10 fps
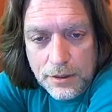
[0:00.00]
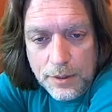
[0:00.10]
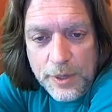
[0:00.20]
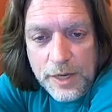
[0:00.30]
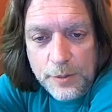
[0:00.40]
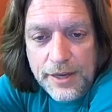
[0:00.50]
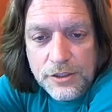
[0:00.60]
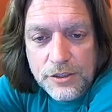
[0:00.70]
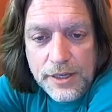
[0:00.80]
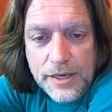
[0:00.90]
Pink
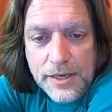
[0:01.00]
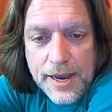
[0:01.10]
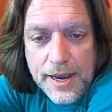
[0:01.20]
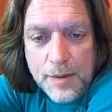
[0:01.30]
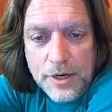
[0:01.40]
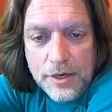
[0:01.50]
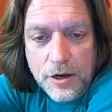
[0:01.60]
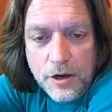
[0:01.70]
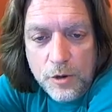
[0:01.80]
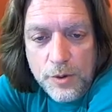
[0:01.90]
Paisley, yeah, but
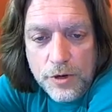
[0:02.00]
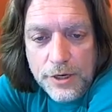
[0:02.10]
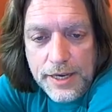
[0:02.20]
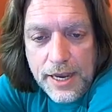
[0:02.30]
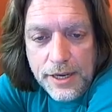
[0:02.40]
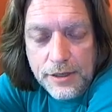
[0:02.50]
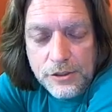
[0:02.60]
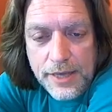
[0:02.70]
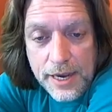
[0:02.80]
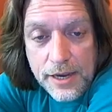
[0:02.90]
the Obi-Wan you can't
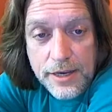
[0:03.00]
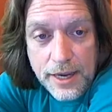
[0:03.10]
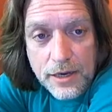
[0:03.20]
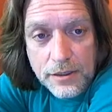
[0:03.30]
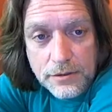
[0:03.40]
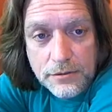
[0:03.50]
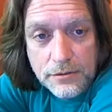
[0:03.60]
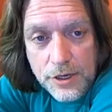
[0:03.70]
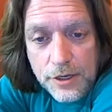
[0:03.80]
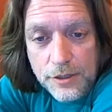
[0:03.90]
use. Yeah, you can.
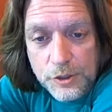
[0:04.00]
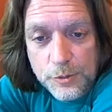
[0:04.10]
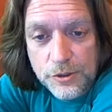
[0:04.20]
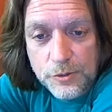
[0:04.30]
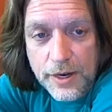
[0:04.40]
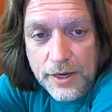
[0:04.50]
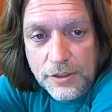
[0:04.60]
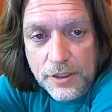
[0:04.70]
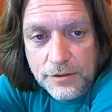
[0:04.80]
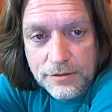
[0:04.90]
You can use the boost by
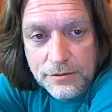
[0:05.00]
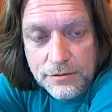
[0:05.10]
itself.